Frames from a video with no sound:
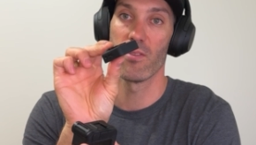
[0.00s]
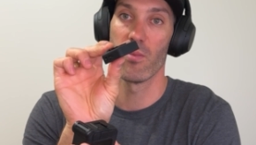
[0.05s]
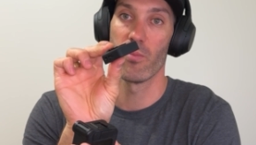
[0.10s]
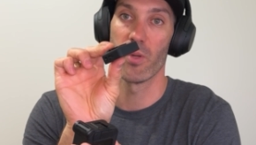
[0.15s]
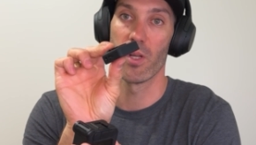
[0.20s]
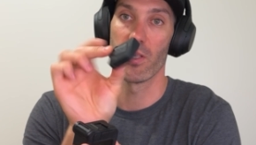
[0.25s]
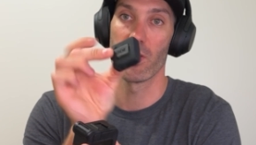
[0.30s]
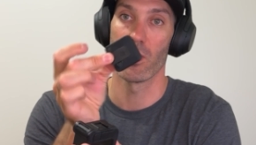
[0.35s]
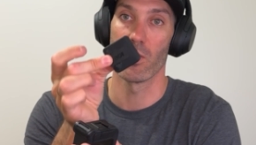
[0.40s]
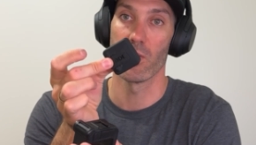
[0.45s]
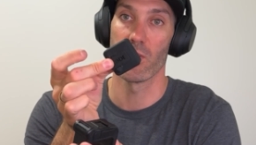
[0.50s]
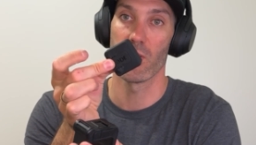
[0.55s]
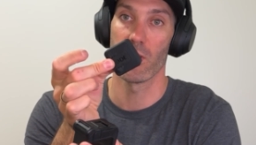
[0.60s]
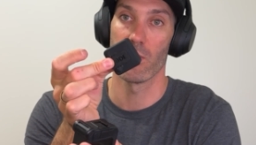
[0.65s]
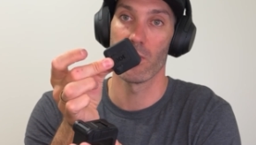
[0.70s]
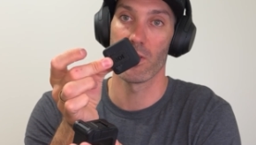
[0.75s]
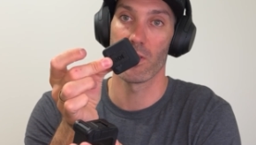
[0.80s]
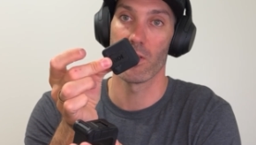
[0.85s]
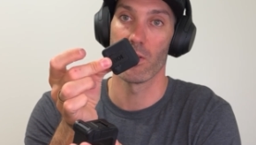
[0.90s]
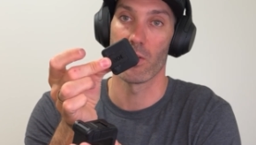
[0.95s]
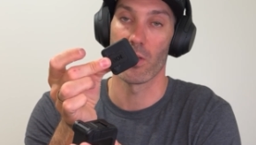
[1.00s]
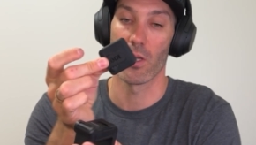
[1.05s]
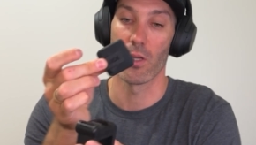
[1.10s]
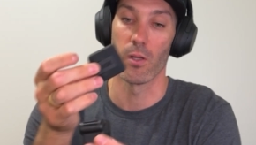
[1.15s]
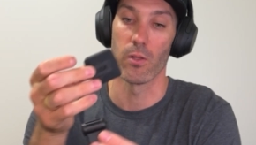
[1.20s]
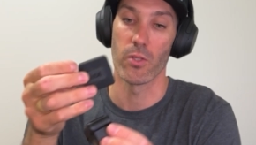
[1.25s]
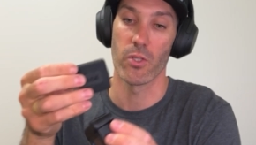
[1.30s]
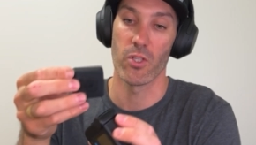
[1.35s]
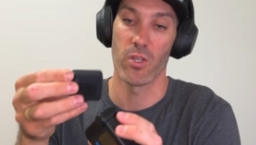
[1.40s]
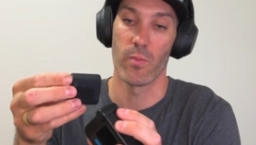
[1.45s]
but it's also what's called a
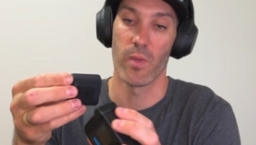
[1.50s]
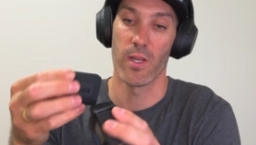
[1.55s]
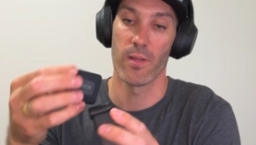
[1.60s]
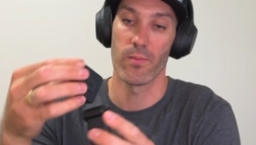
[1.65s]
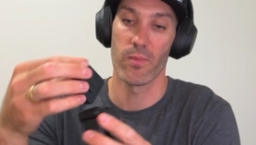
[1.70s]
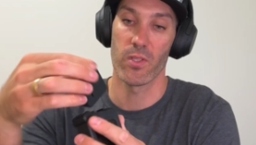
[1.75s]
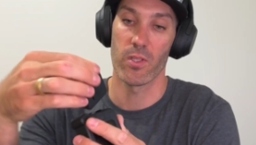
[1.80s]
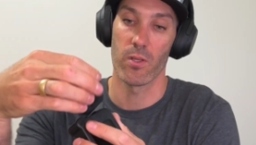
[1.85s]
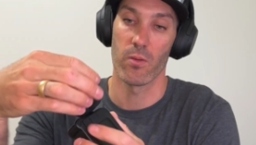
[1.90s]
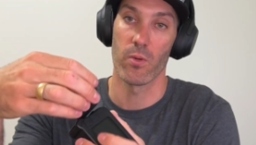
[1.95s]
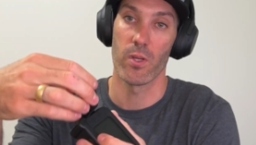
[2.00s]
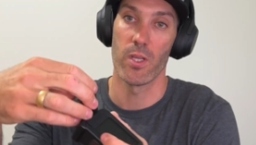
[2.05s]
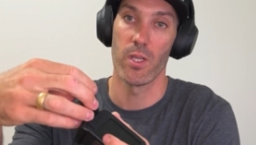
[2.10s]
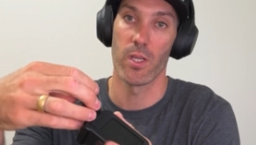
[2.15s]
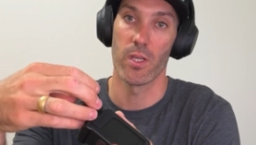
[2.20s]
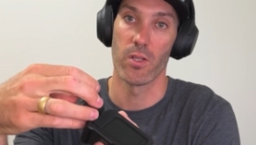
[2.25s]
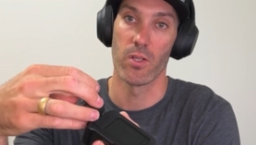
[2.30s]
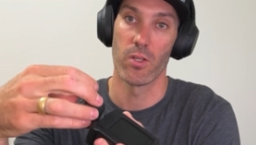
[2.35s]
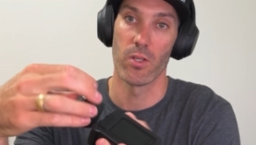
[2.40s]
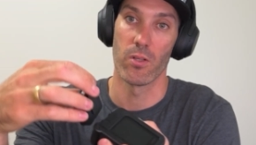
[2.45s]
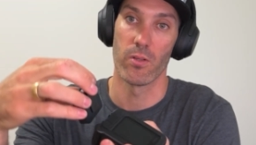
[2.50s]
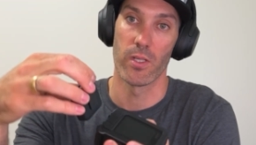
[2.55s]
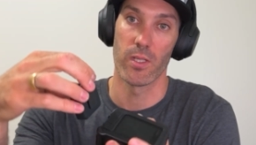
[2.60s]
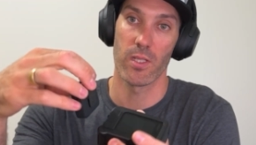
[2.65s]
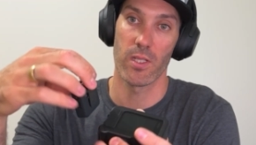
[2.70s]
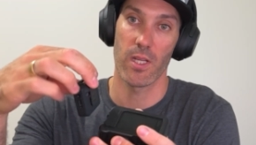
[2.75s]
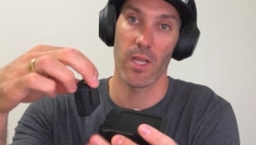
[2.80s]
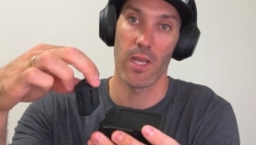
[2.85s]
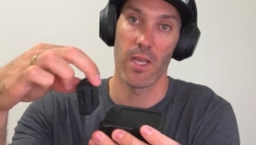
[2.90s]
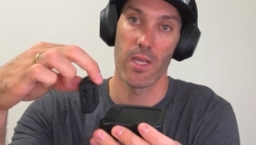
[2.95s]
cold shoe mount. So what you can do is
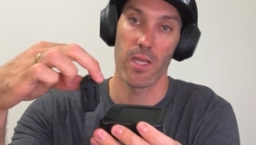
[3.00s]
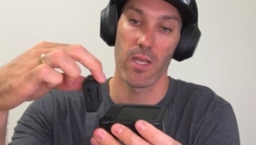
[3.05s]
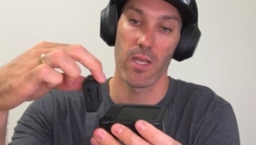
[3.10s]
take